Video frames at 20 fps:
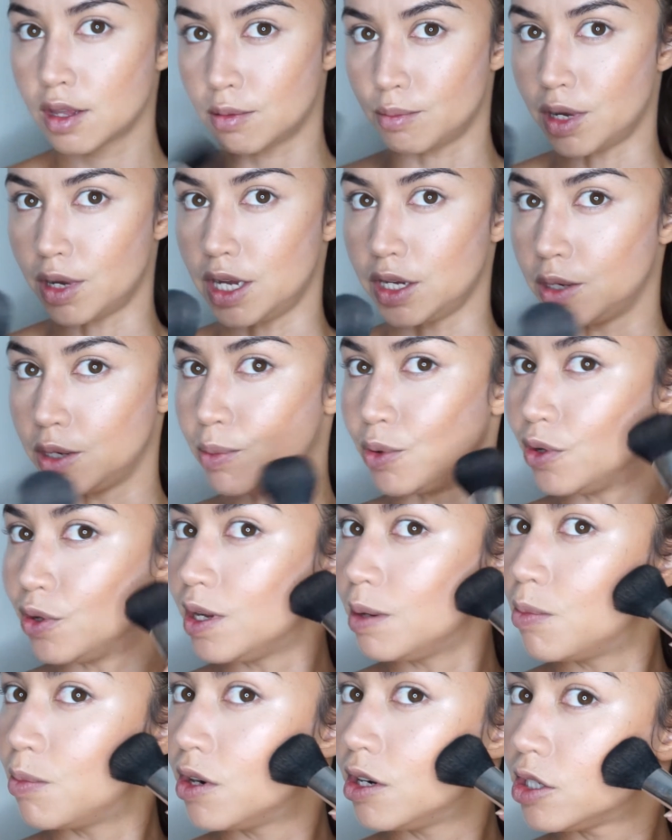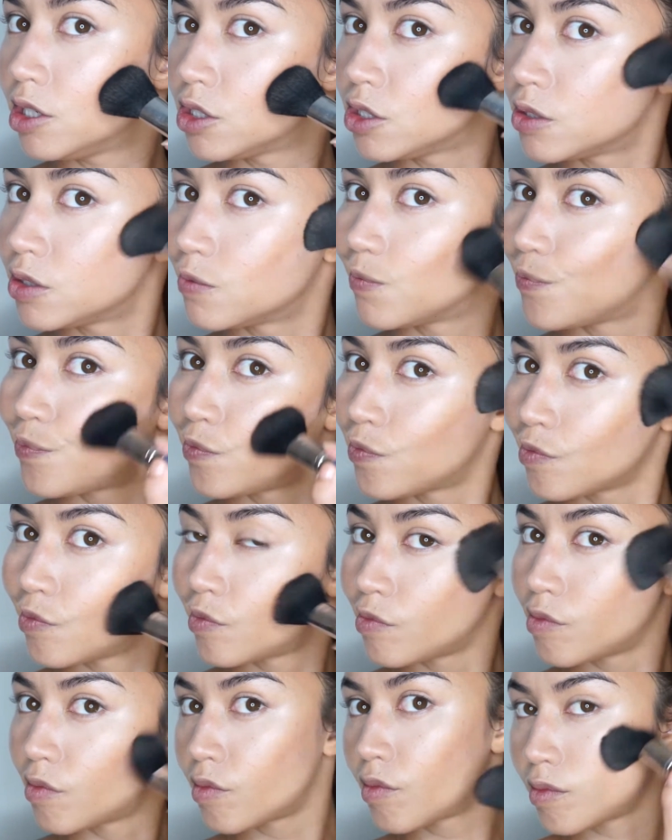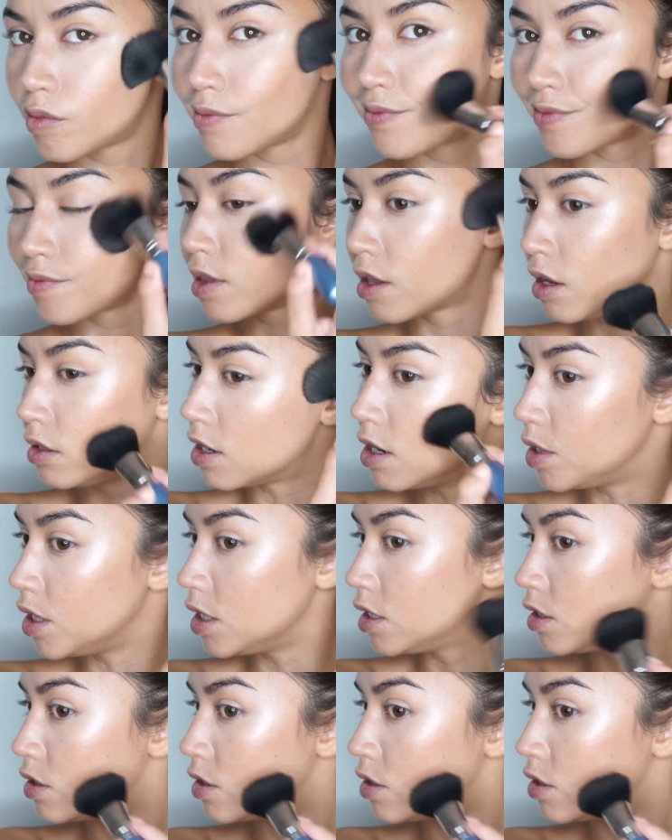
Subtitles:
my kabuki brush, blend